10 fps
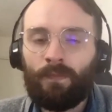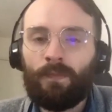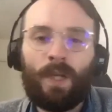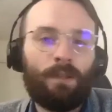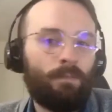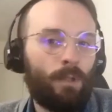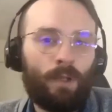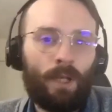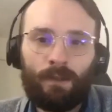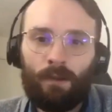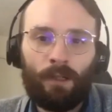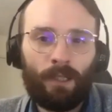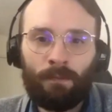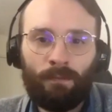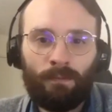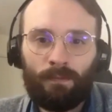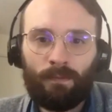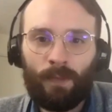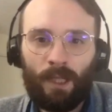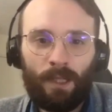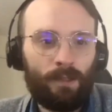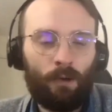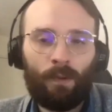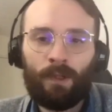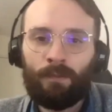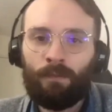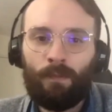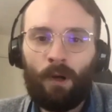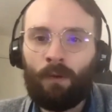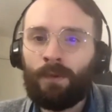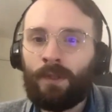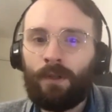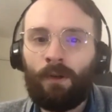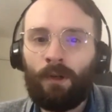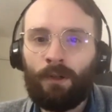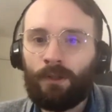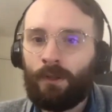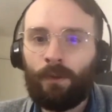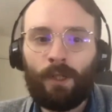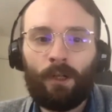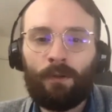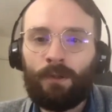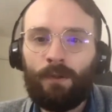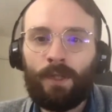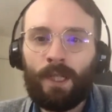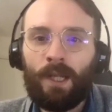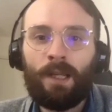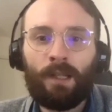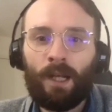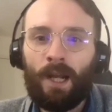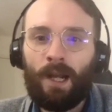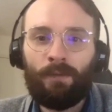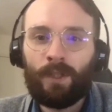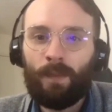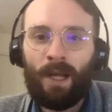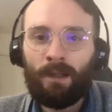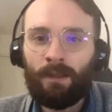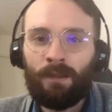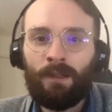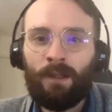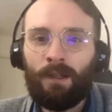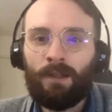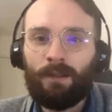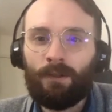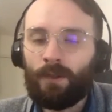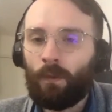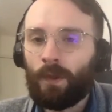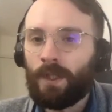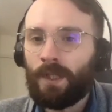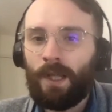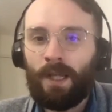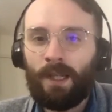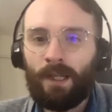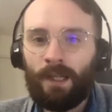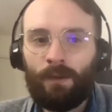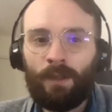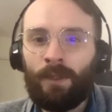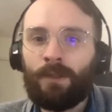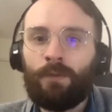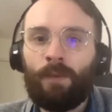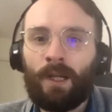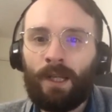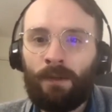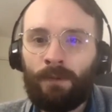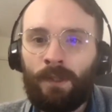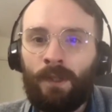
then you can't log in because no one owns, or there's no one to go to say, hey, can I have this back? There's no one to say, hey, can you get me into my account?